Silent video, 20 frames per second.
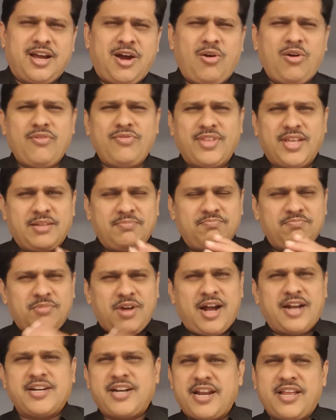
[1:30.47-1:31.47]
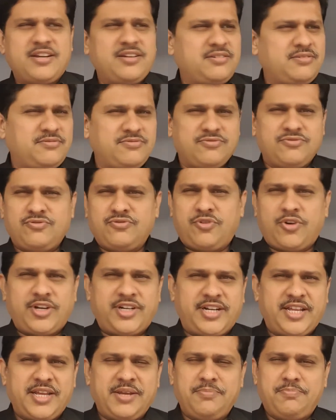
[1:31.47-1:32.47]
Out of the
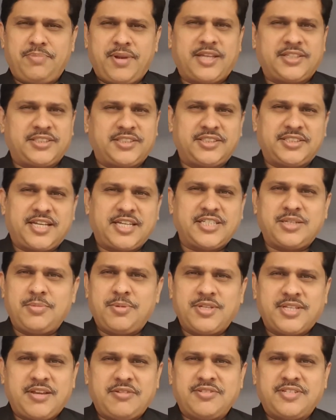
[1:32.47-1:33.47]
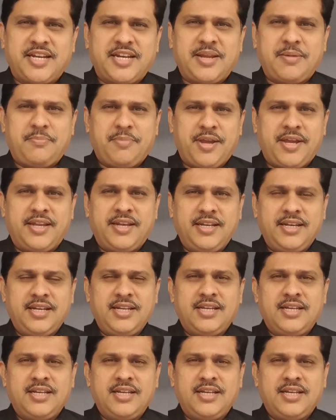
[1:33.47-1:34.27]
140 plus customers I have sent a mail,